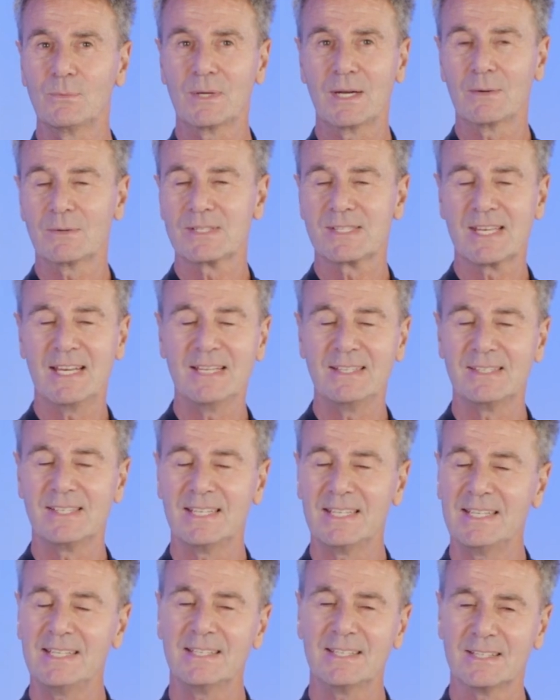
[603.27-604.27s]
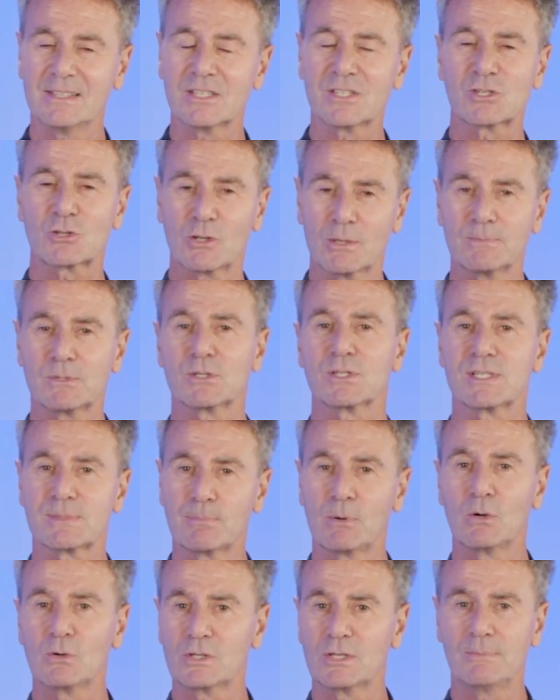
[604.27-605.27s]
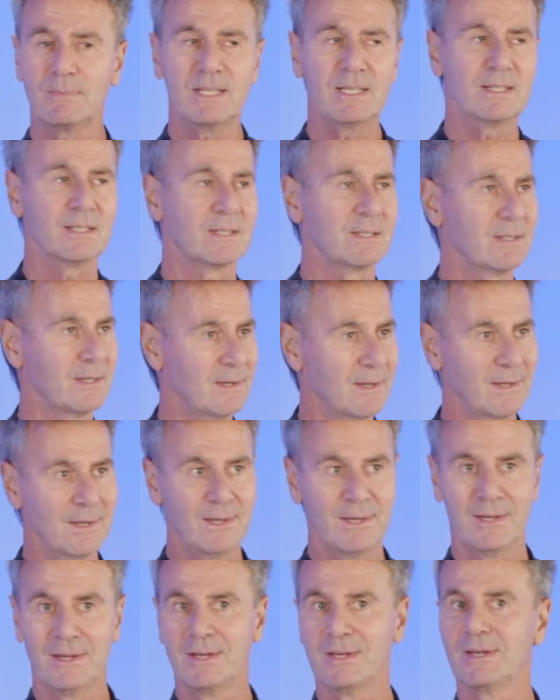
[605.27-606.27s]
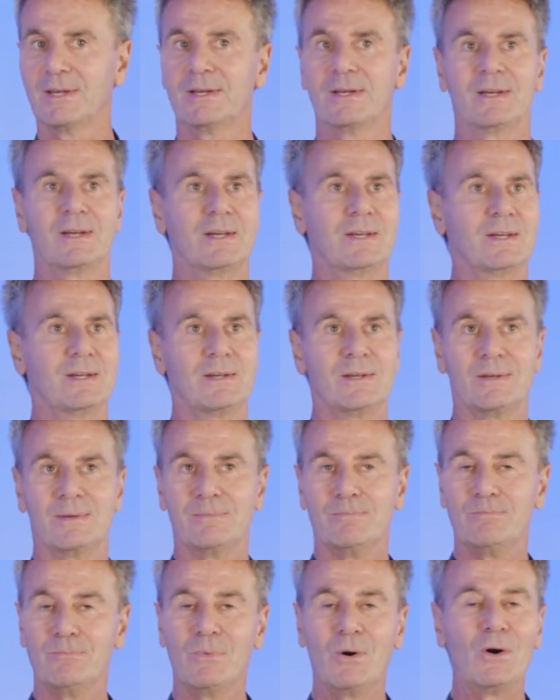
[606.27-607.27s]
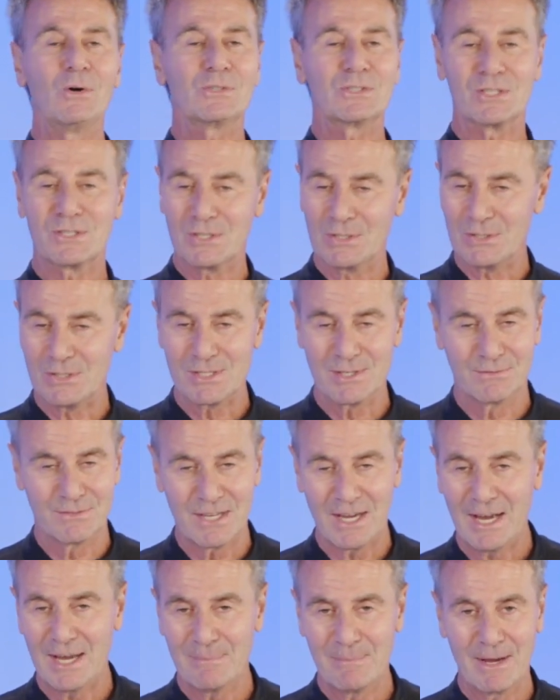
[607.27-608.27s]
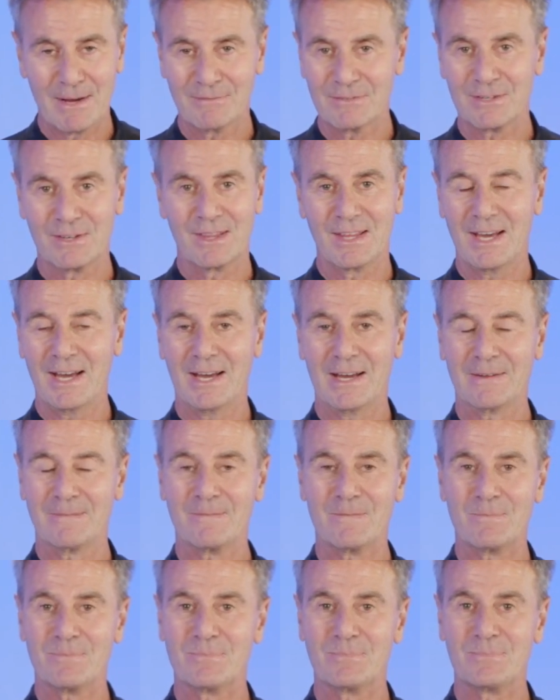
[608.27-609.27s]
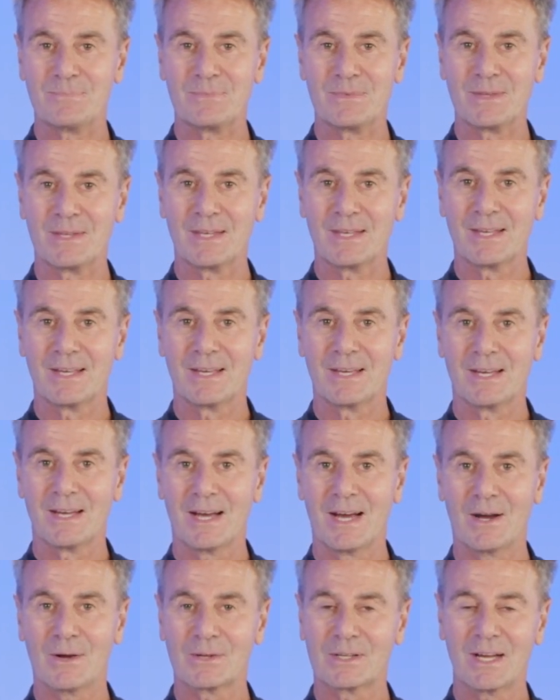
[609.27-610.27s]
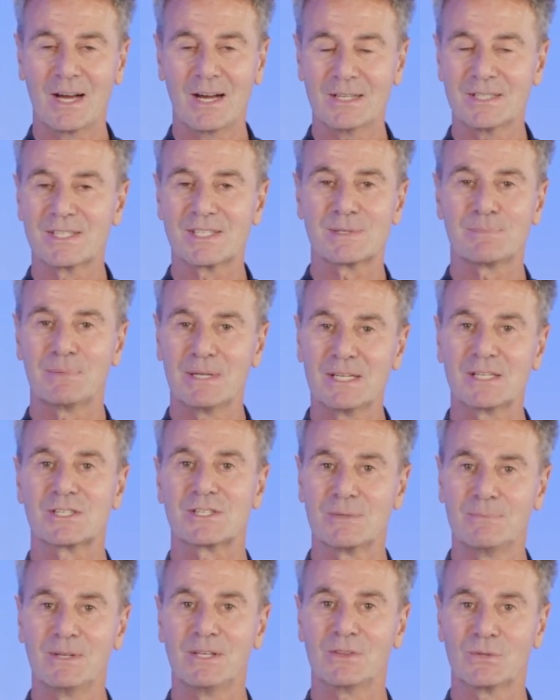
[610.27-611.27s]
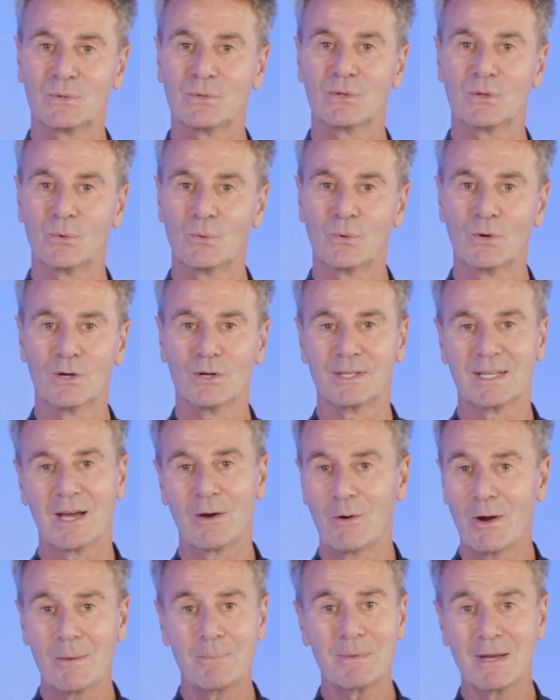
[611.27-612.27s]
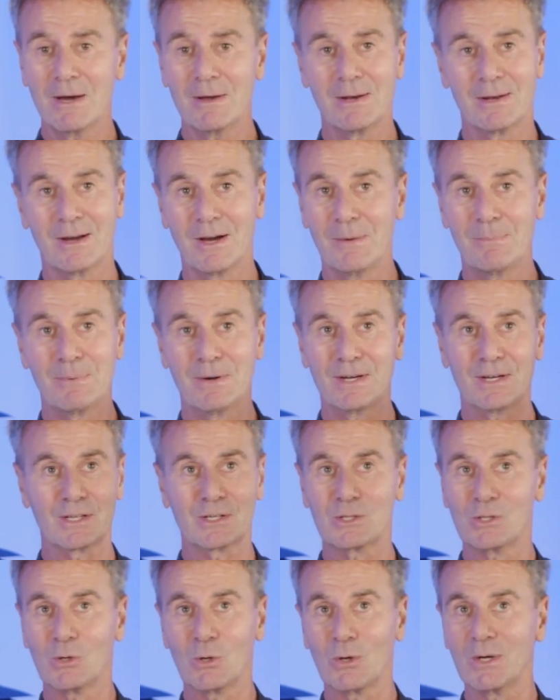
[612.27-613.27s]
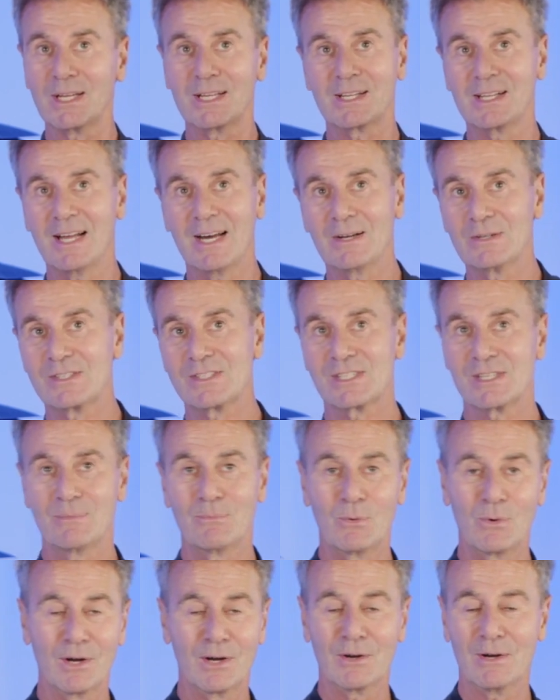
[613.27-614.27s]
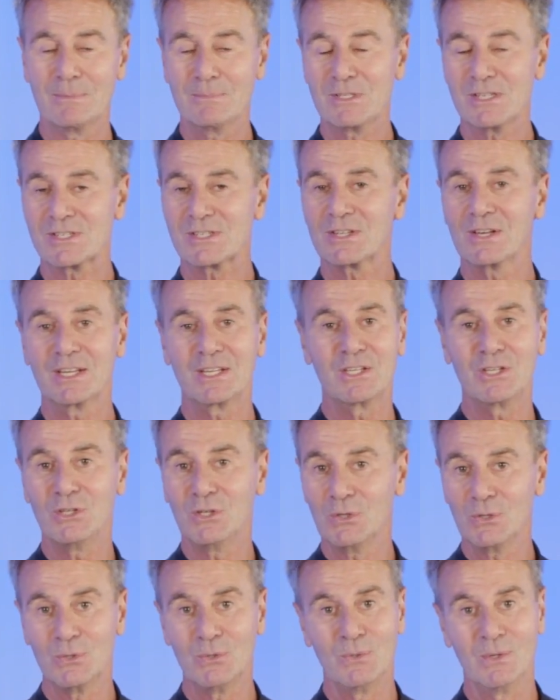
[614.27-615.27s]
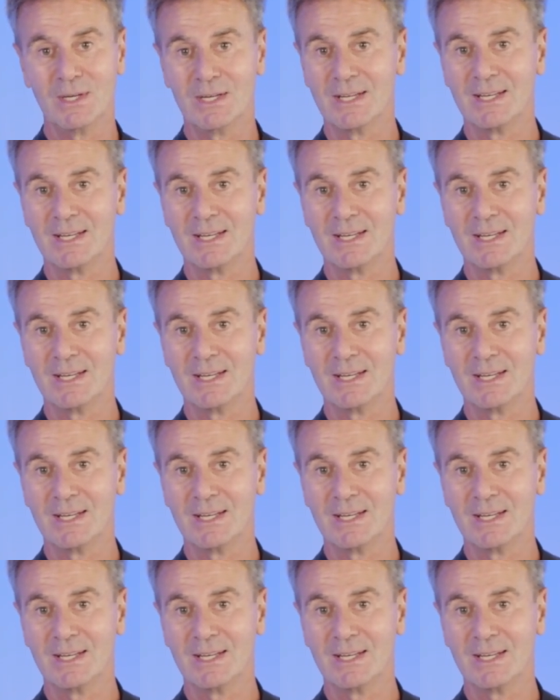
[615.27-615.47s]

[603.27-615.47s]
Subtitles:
when I was 18, and the scripture spoke to me and multitudes of time after that, how God speaks to me through the word. Now, I'm not up on a glory cloud somewhere. I'm just like you.